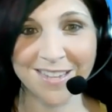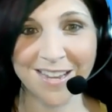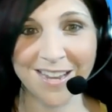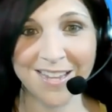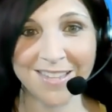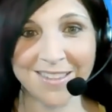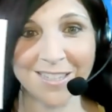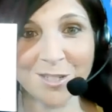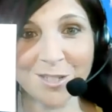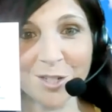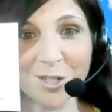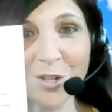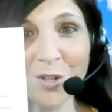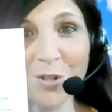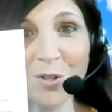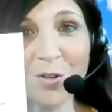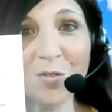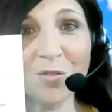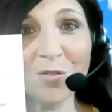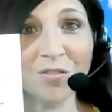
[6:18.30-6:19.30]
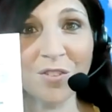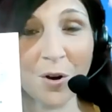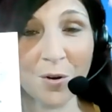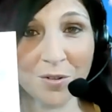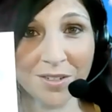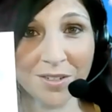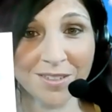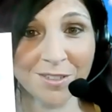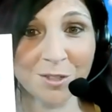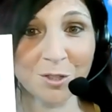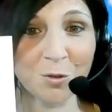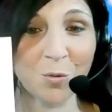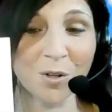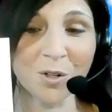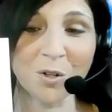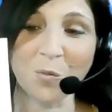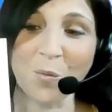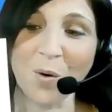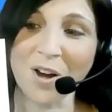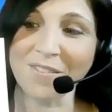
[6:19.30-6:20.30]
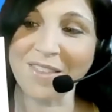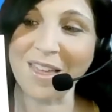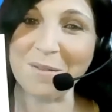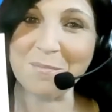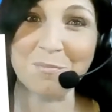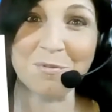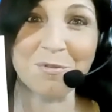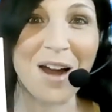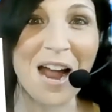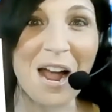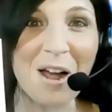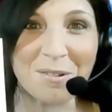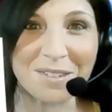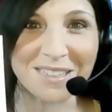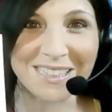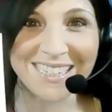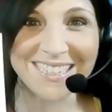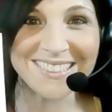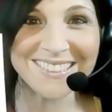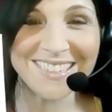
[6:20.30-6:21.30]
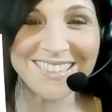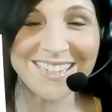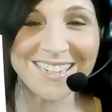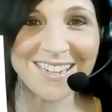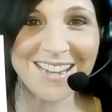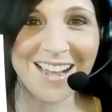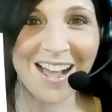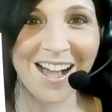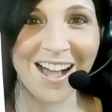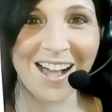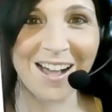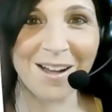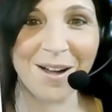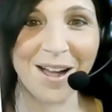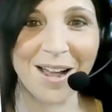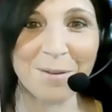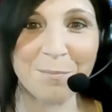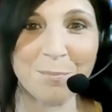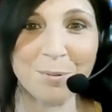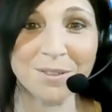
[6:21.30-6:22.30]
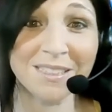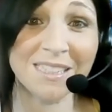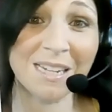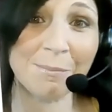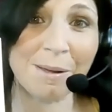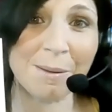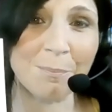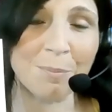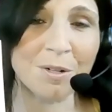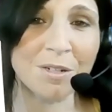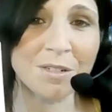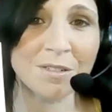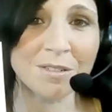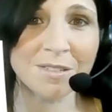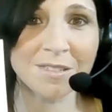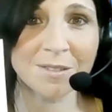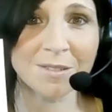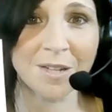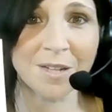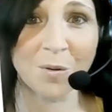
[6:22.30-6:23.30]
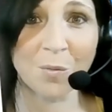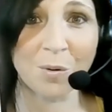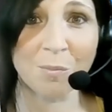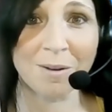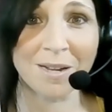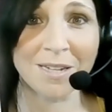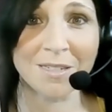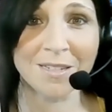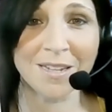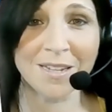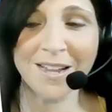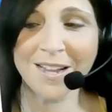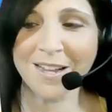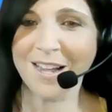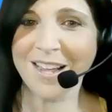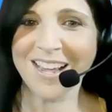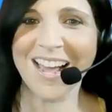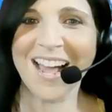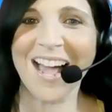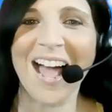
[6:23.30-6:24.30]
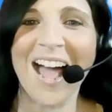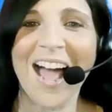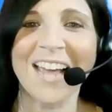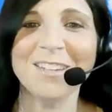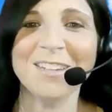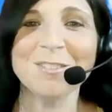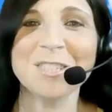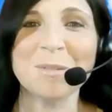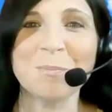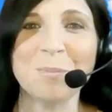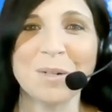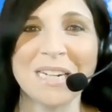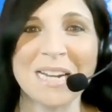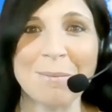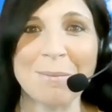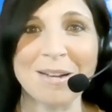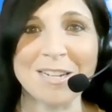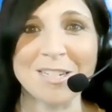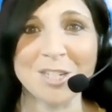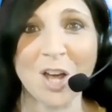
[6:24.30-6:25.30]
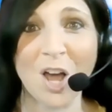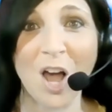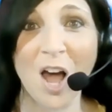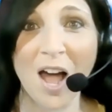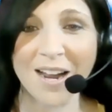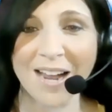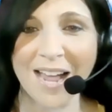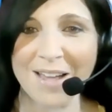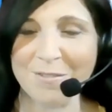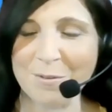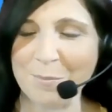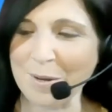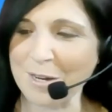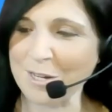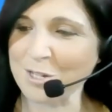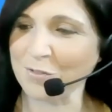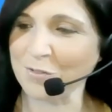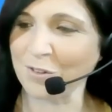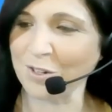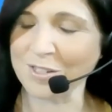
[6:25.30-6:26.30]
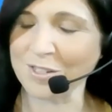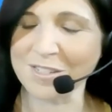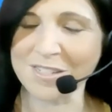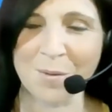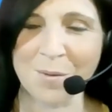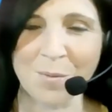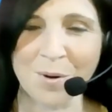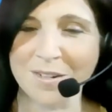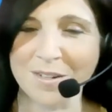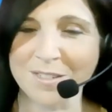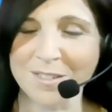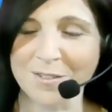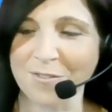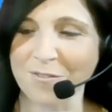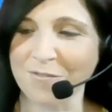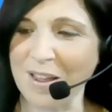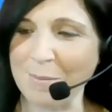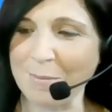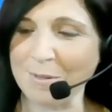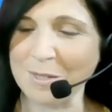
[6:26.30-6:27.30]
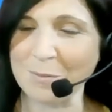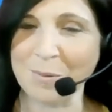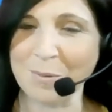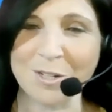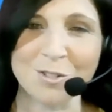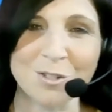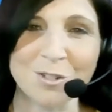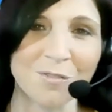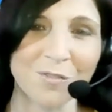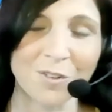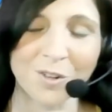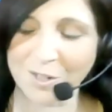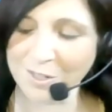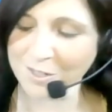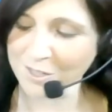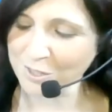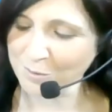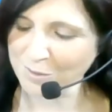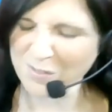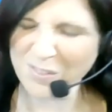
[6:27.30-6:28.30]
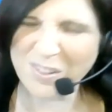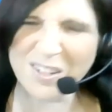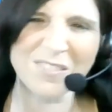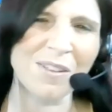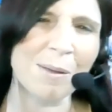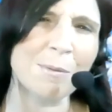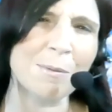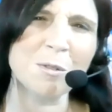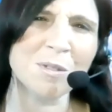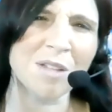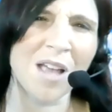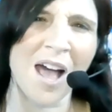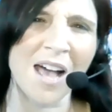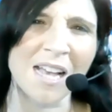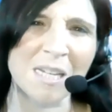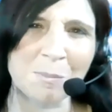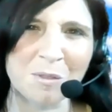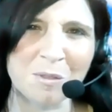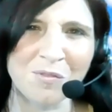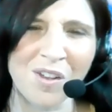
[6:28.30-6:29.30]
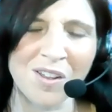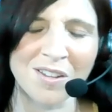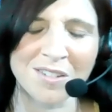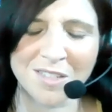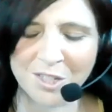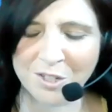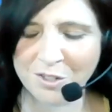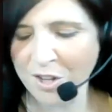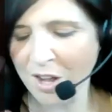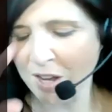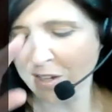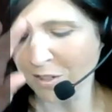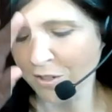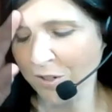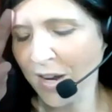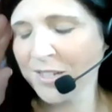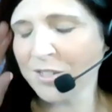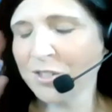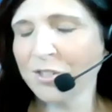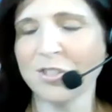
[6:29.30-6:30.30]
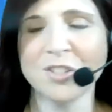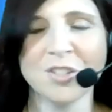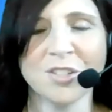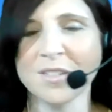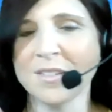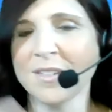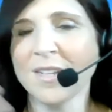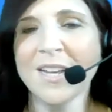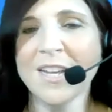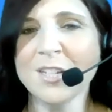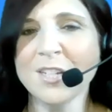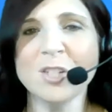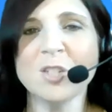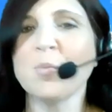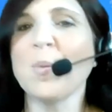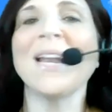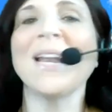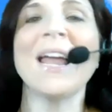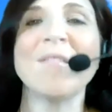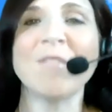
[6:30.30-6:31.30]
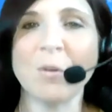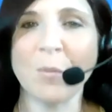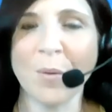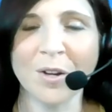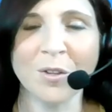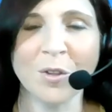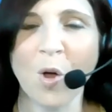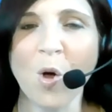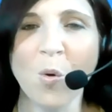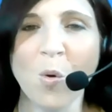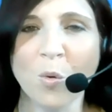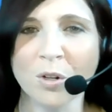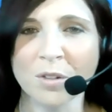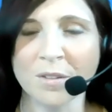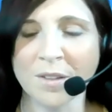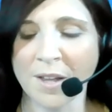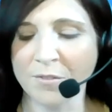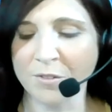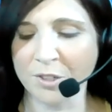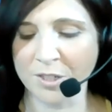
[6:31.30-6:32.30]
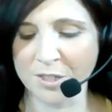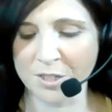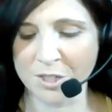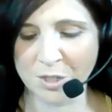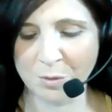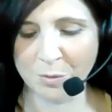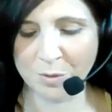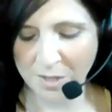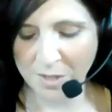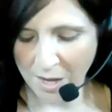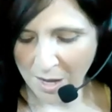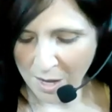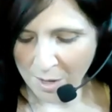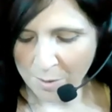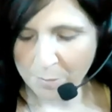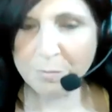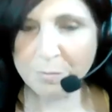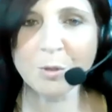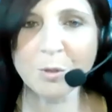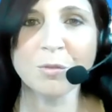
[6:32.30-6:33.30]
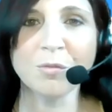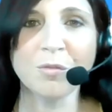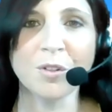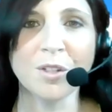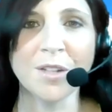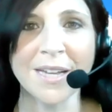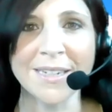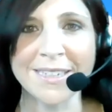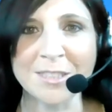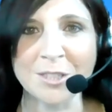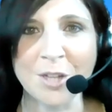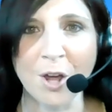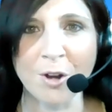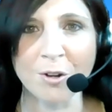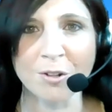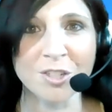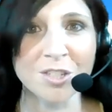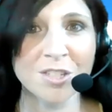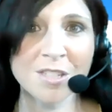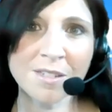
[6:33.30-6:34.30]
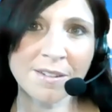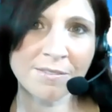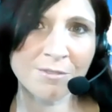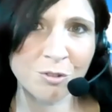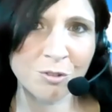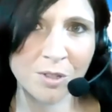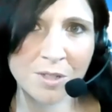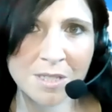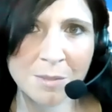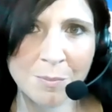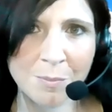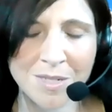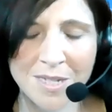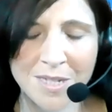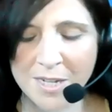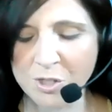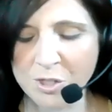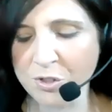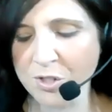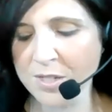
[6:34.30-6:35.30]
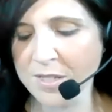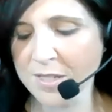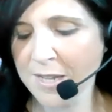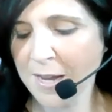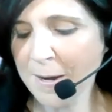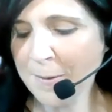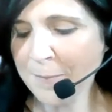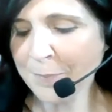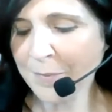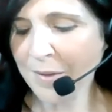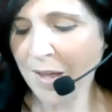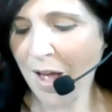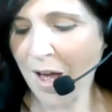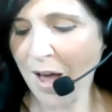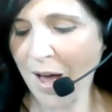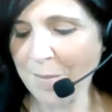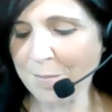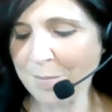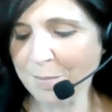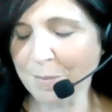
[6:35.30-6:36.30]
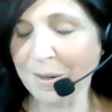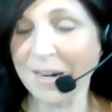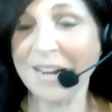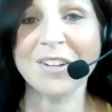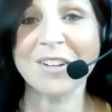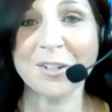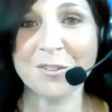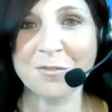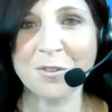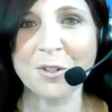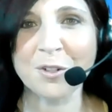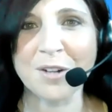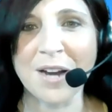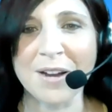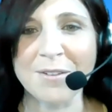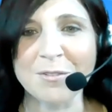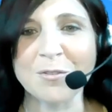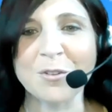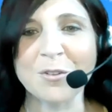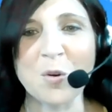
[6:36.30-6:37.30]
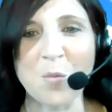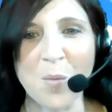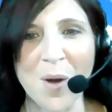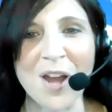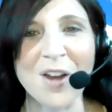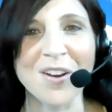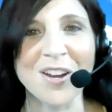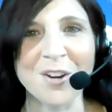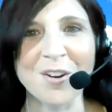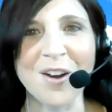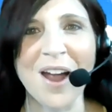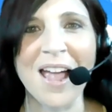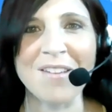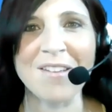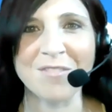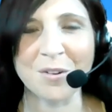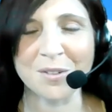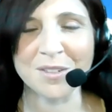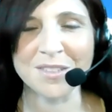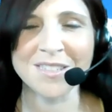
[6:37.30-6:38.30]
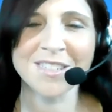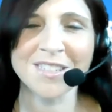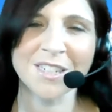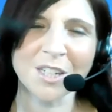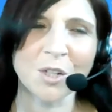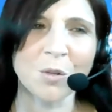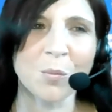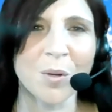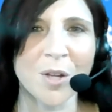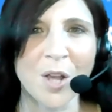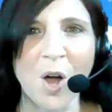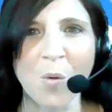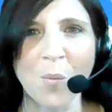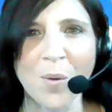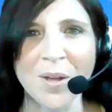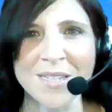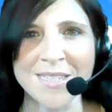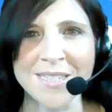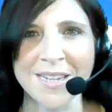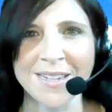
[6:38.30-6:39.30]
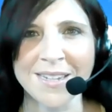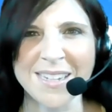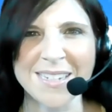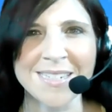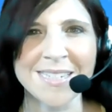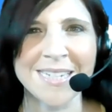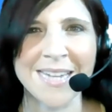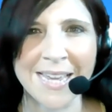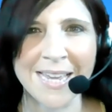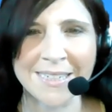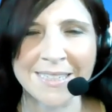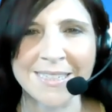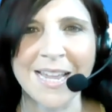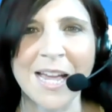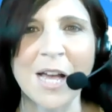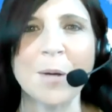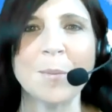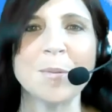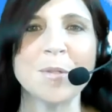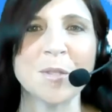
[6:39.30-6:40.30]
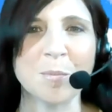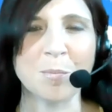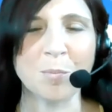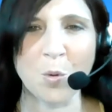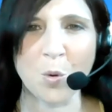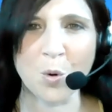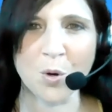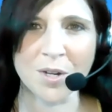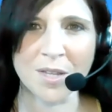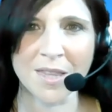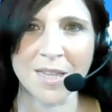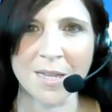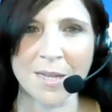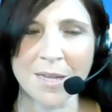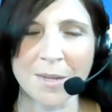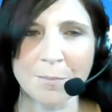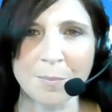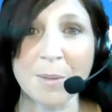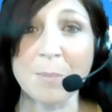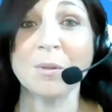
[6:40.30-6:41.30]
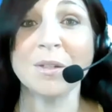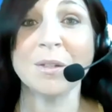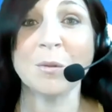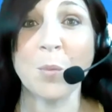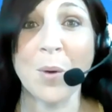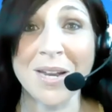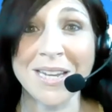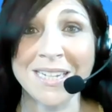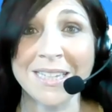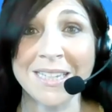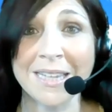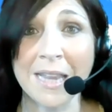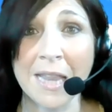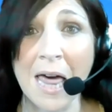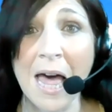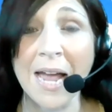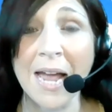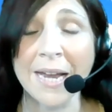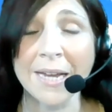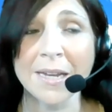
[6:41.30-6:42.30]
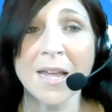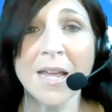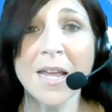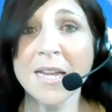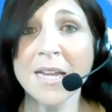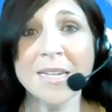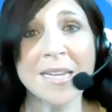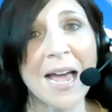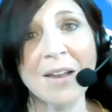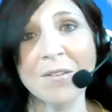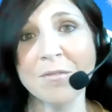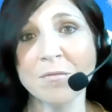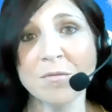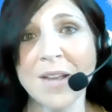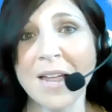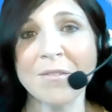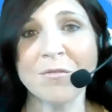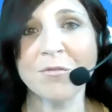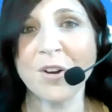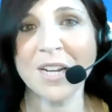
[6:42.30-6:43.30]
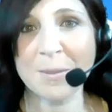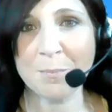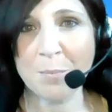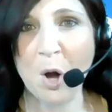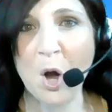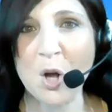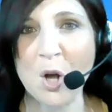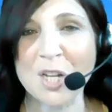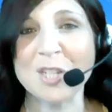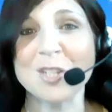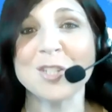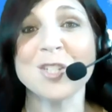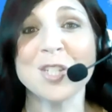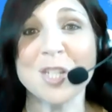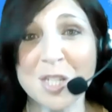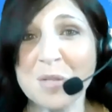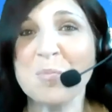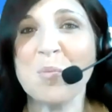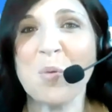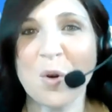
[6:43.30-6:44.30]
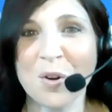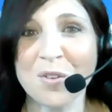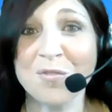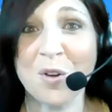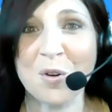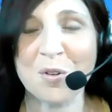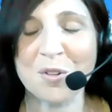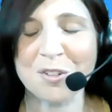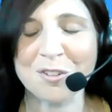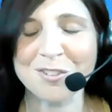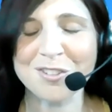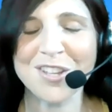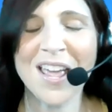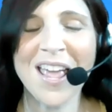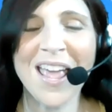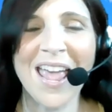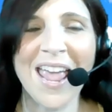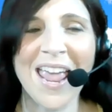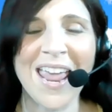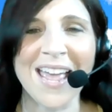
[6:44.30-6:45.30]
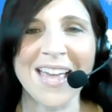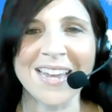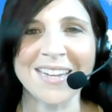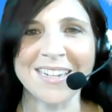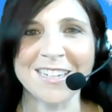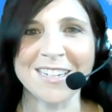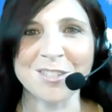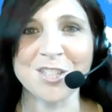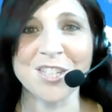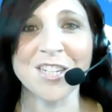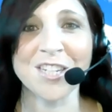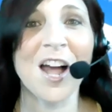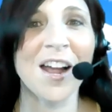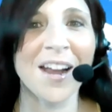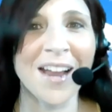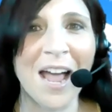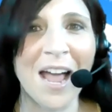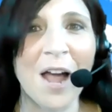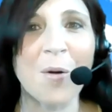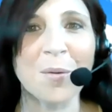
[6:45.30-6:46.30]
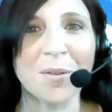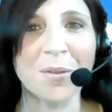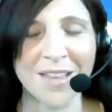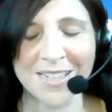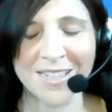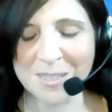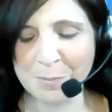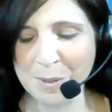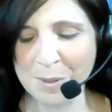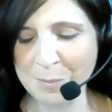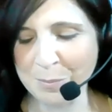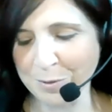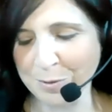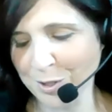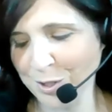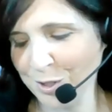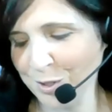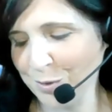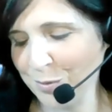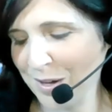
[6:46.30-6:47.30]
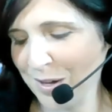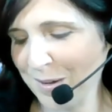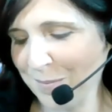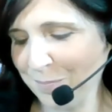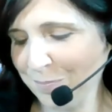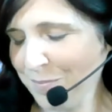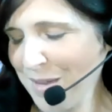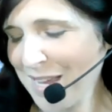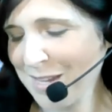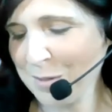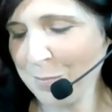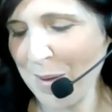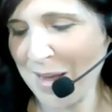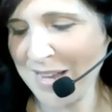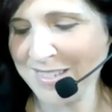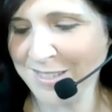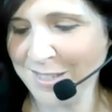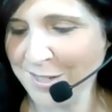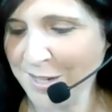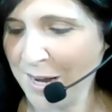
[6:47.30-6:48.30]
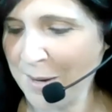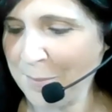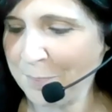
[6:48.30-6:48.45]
that you voted, and you want to wear that proudly. I put it on my purse. I used to put it on my dog. I have a picture of her somewhere. It's a famous picture of her. She was very famous. She was a hospice volunteer dog, you guys. She just went everywhere, and the whole world loved her because she was beautiful, and I taught her just enough tricks to be dangerous. But I've got a photograph of her wearing her I voted sticker. We all went to Indiana to help support the people waiting in line, not for any party, just to support voters. And she hung out with lots of people to pass the time.